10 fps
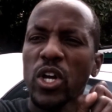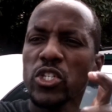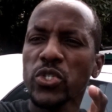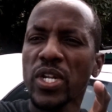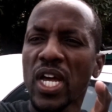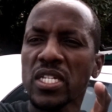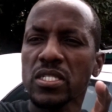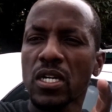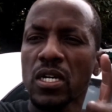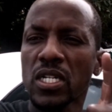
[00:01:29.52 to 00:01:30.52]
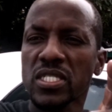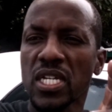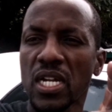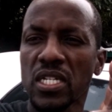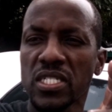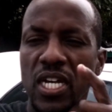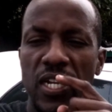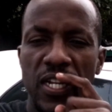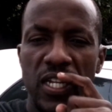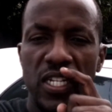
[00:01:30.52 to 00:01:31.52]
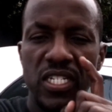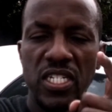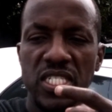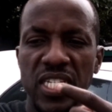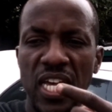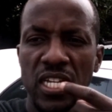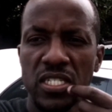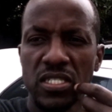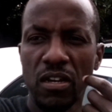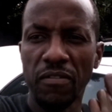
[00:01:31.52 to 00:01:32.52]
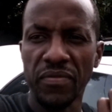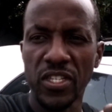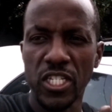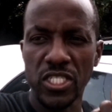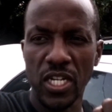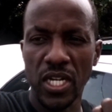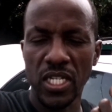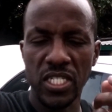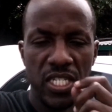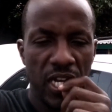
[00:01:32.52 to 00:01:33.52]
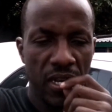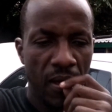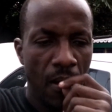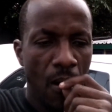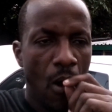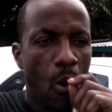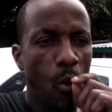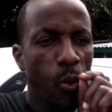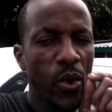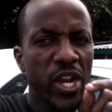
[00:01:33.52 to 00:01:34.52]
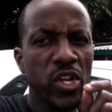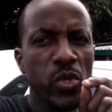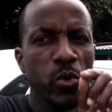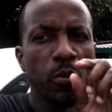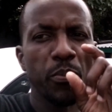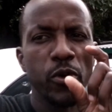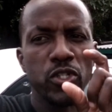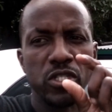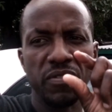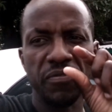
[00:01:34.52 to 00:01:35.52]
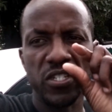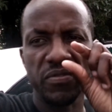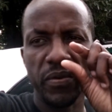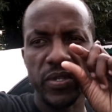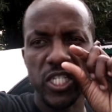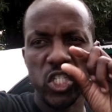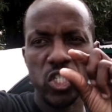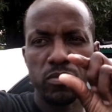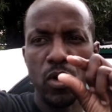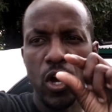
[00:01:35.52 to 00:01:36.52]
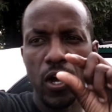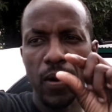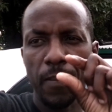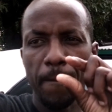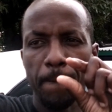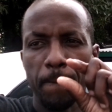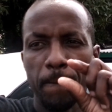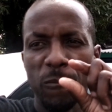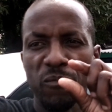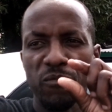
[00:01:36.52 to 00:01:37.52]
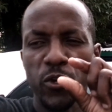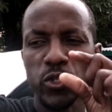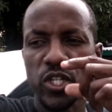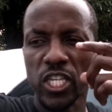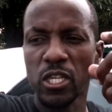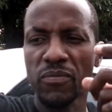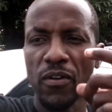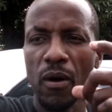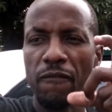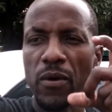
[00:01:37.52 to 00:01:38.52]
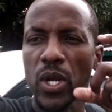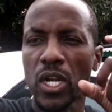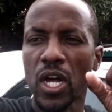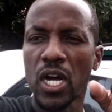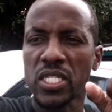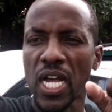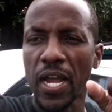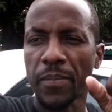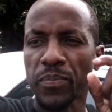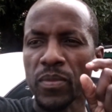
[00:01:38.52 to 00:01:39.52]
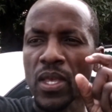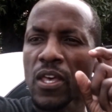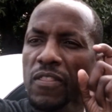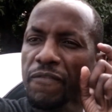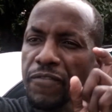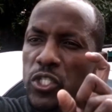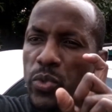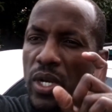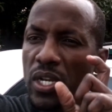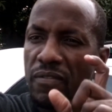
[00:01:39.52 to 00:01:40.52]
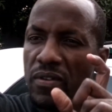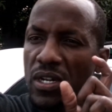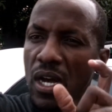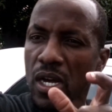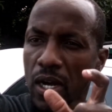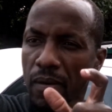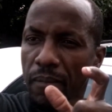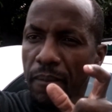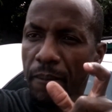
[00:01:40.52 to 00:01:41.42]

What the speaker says: What you should understand is that the science of nature is that when you purchase a fish very small for you to keep for a very long time, the fish will live longer